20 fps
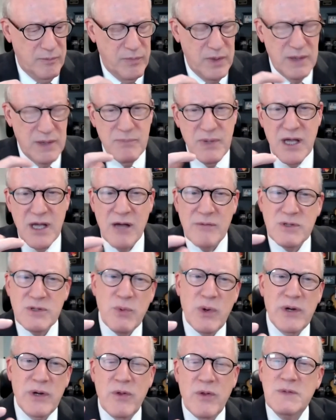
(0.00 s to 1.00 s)
becomes
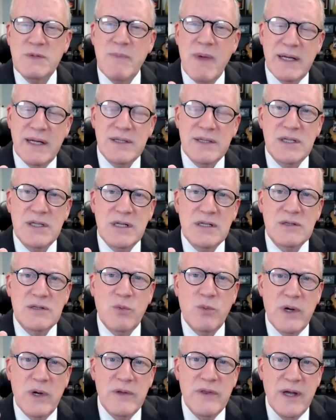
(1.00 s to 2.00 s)
one of those medicines
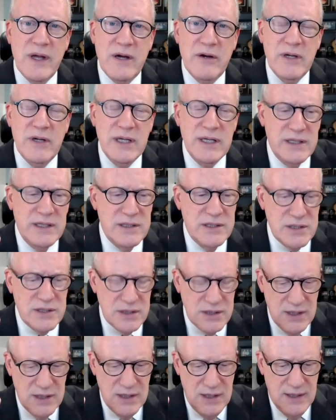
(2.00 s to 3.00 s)
where there
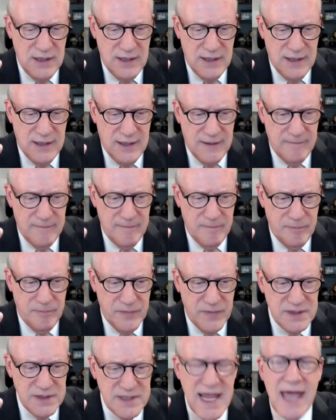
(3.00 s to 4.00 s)
is
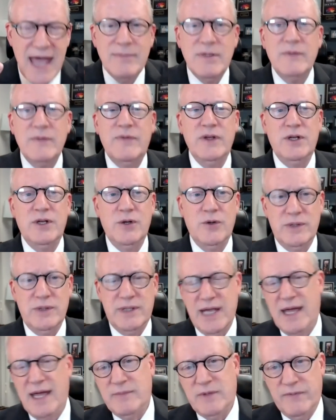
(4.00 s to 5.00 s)
damned if you do and
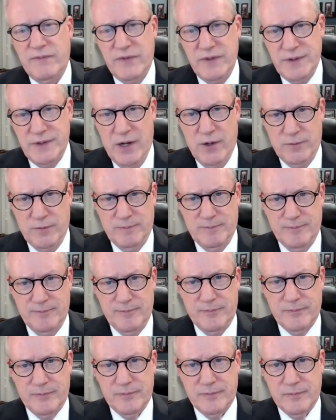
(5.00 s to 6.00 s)
damned if you don't,
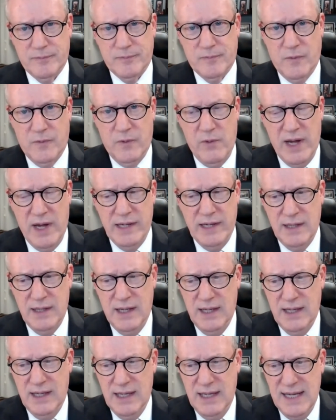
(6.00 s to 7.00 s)
right?
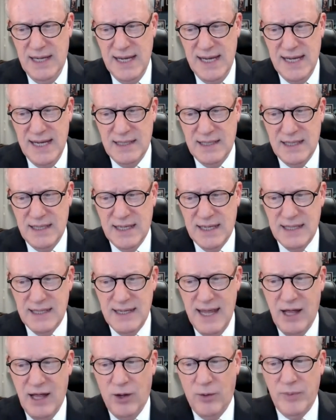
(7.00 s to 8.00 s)
It can
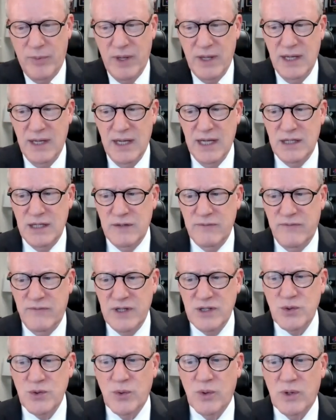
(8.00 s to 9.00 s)
help
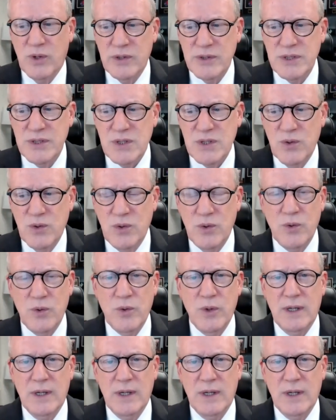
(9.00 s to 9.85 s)
individuals who